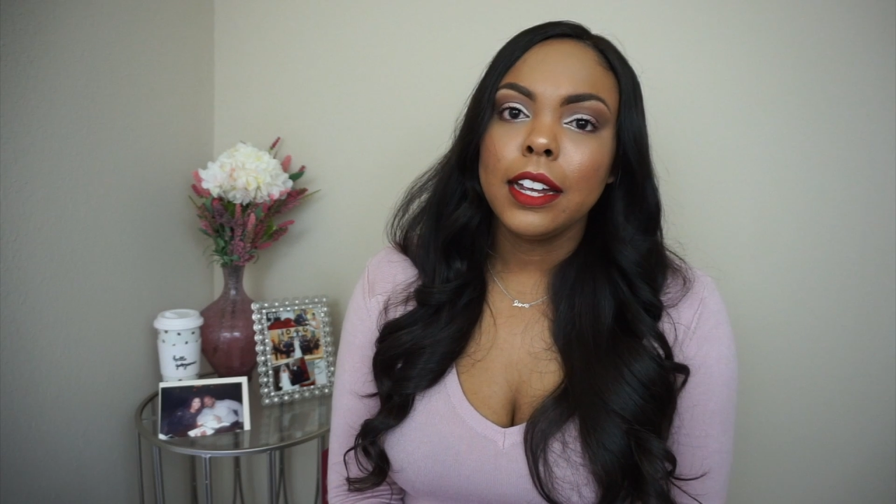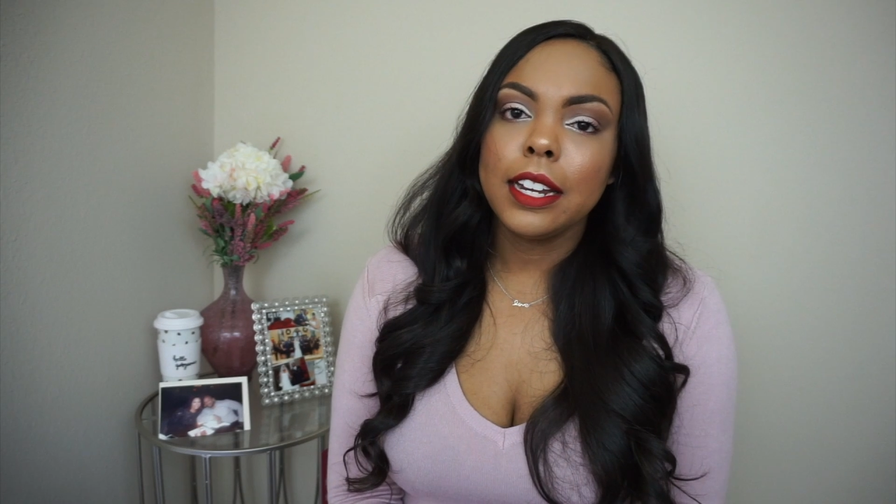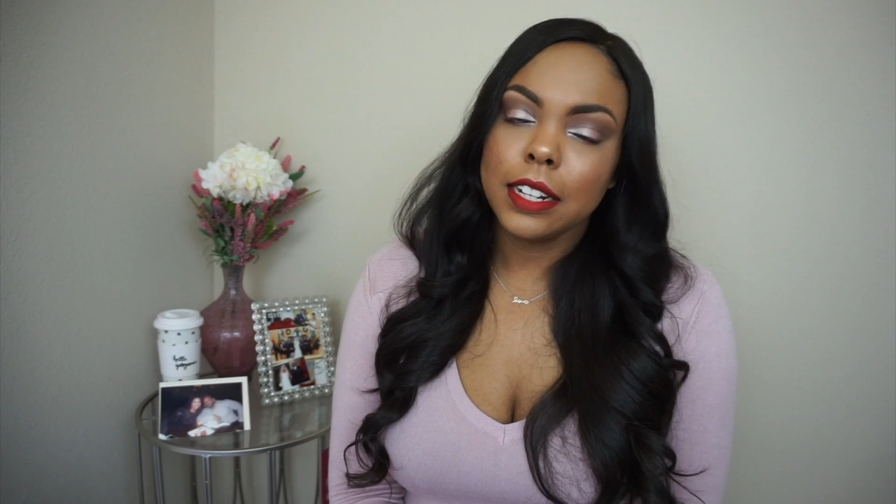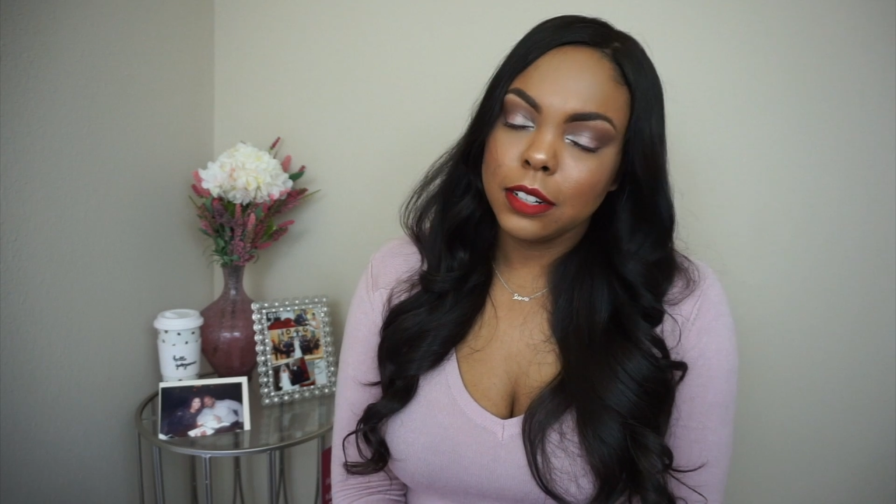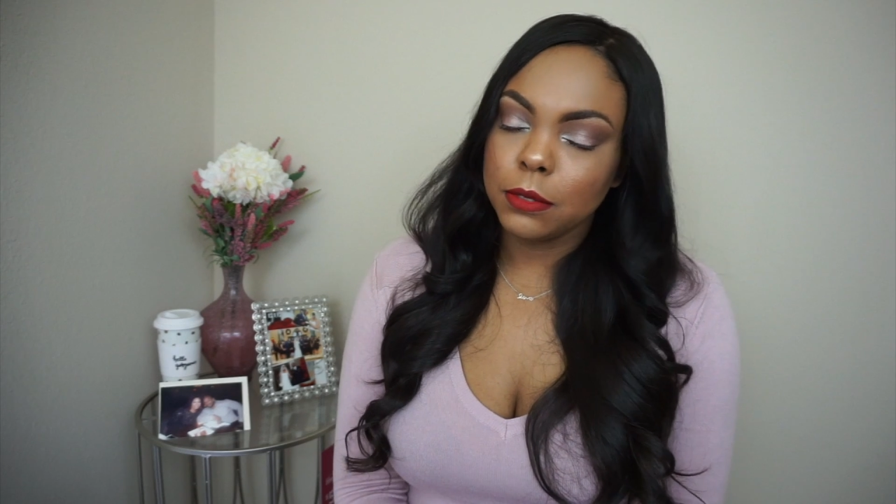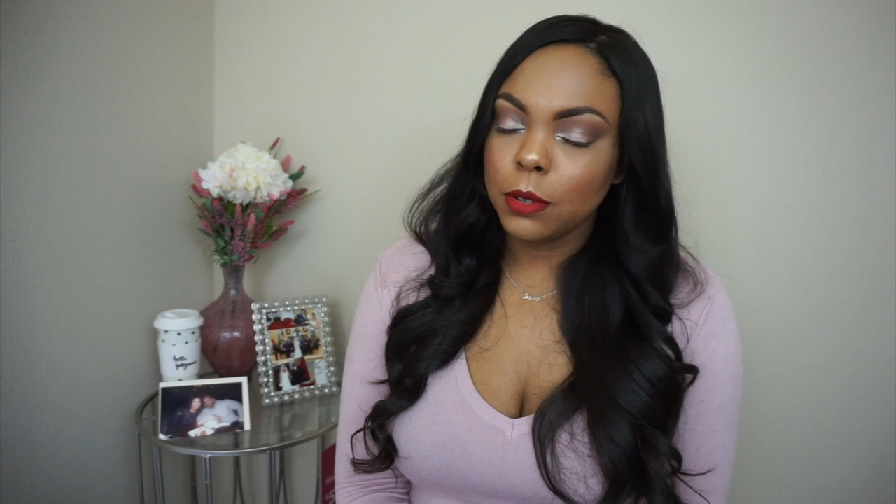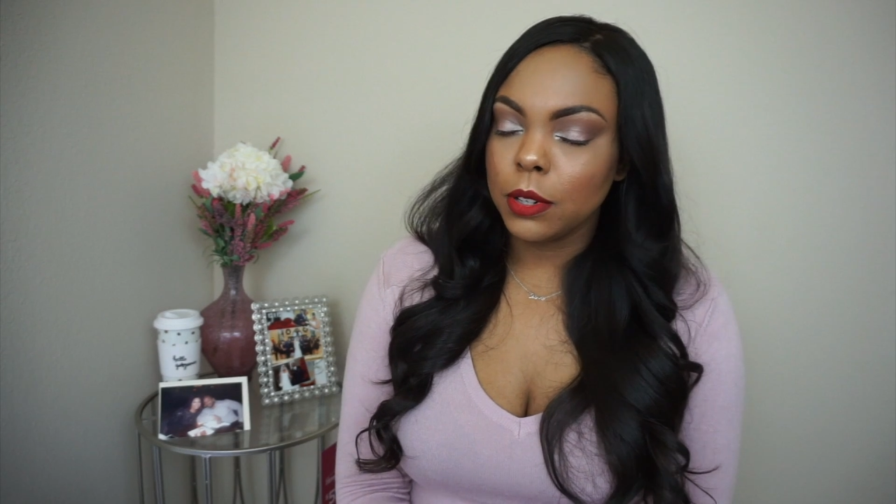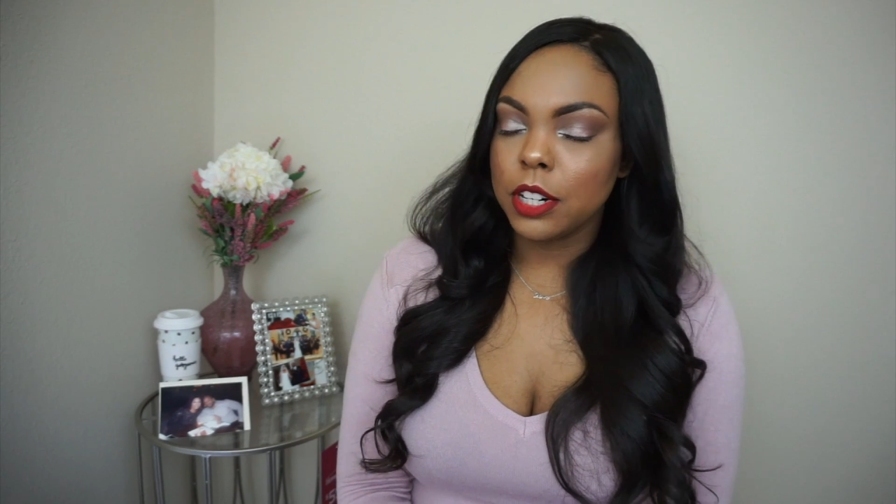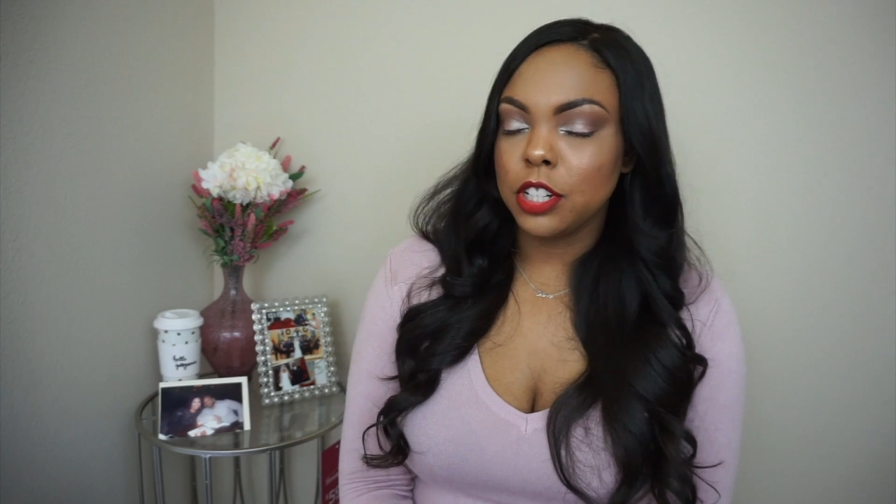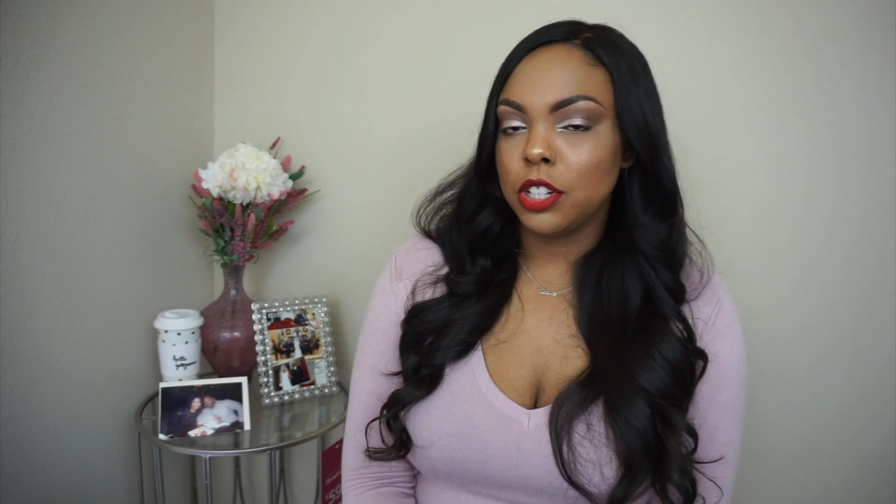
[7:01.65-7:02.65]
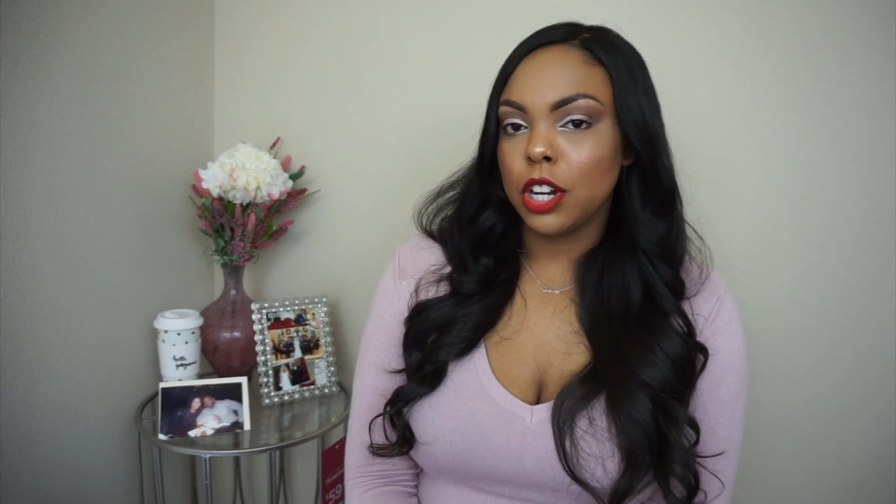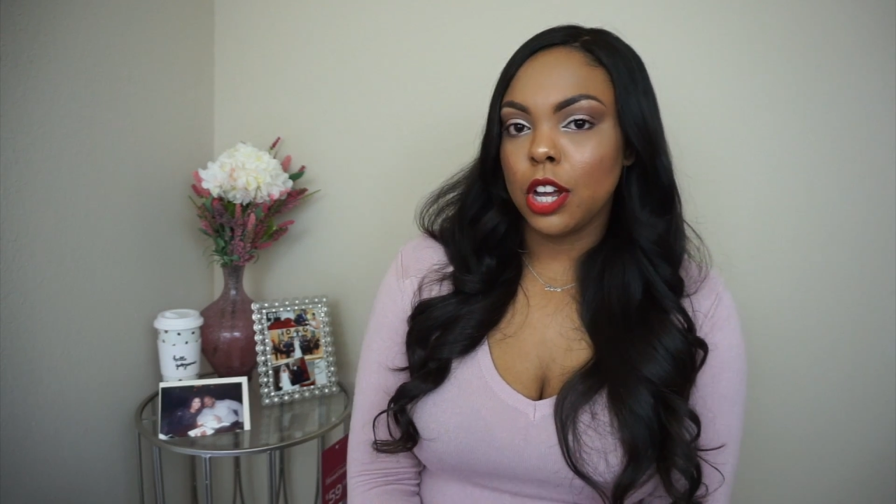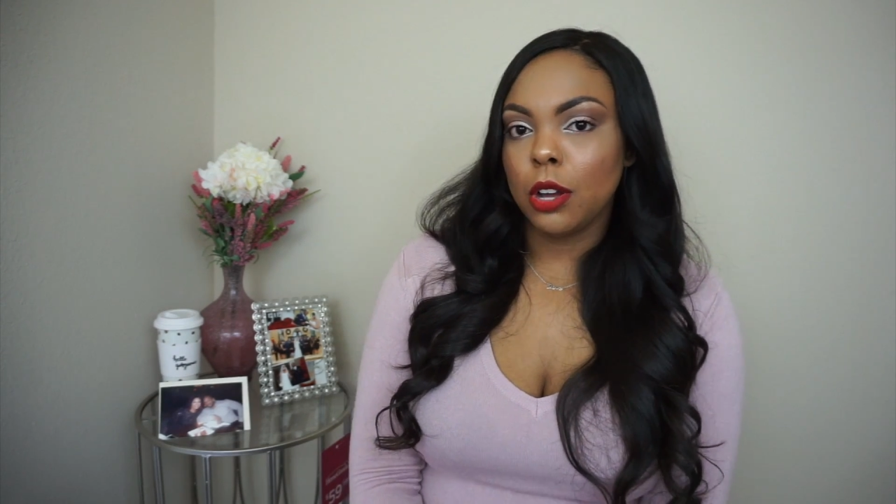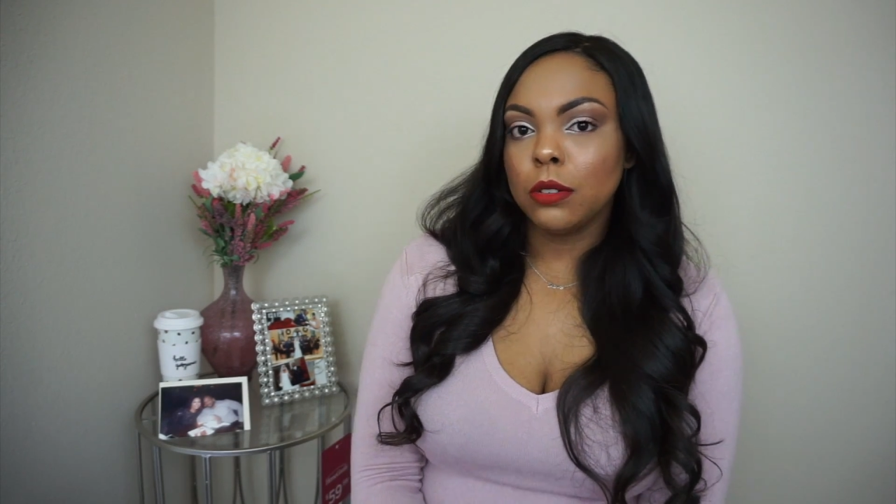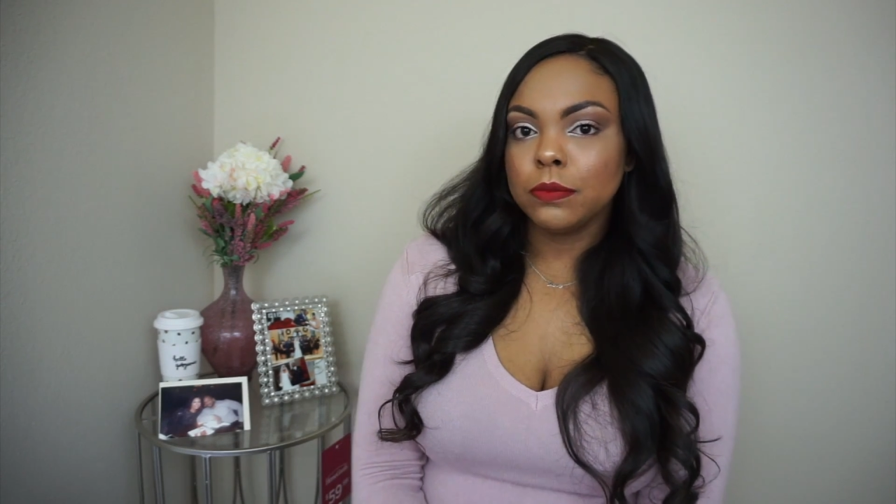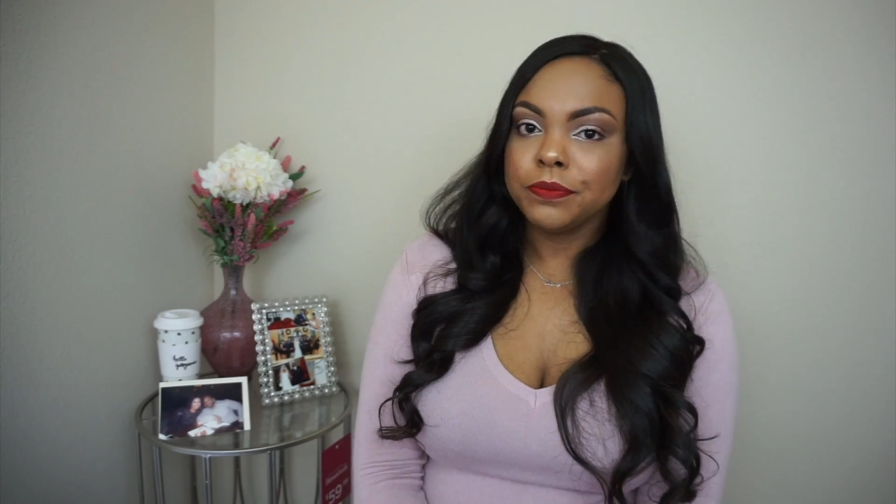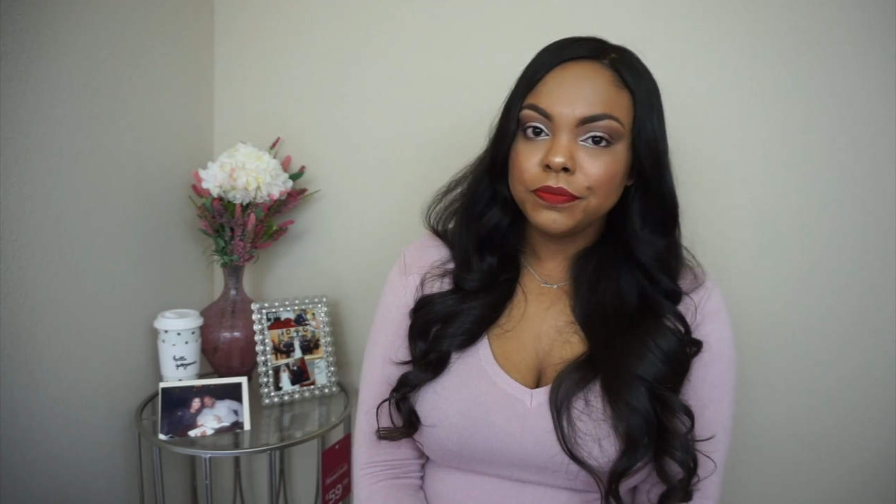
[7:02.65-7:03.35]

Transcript: And then of course, you know,